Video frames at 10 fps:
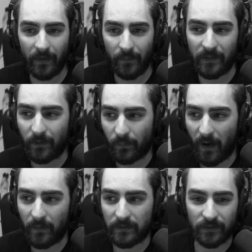I mean, they're
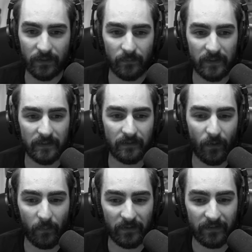probably just gonna be
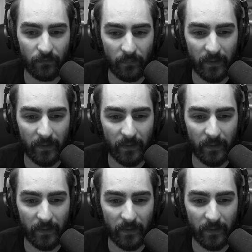normal secret